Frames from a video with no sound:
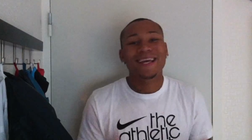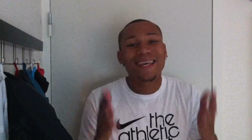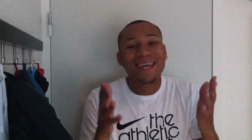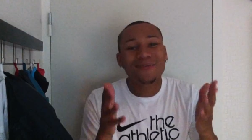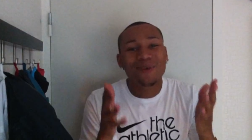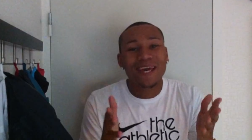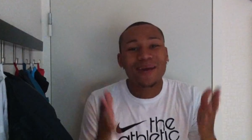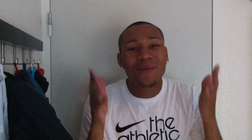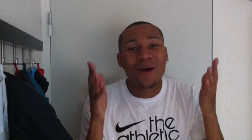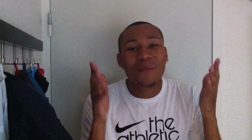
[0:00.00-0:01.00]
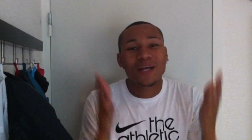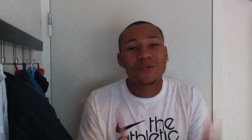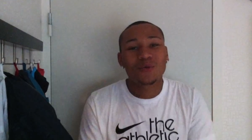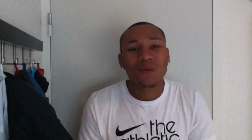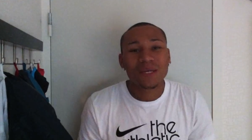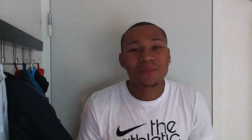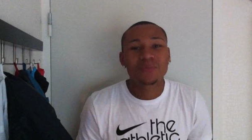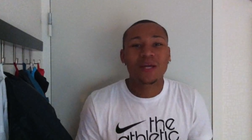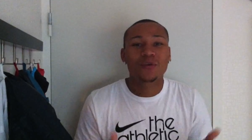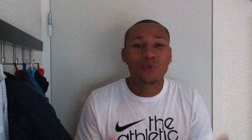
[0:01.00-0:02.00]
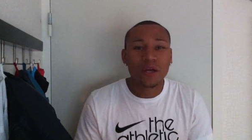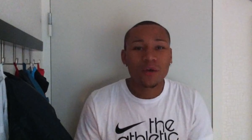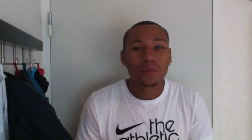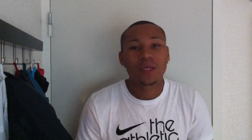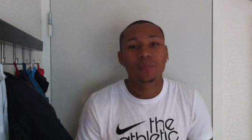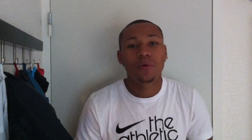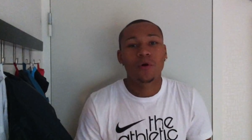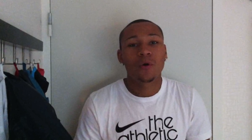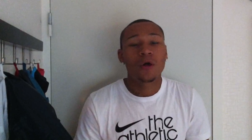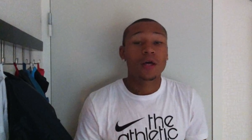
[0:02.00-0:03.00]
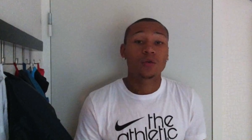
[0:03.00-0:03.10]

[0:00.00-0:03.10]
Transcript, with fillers: I can't forget about my tweets, my Twitter people.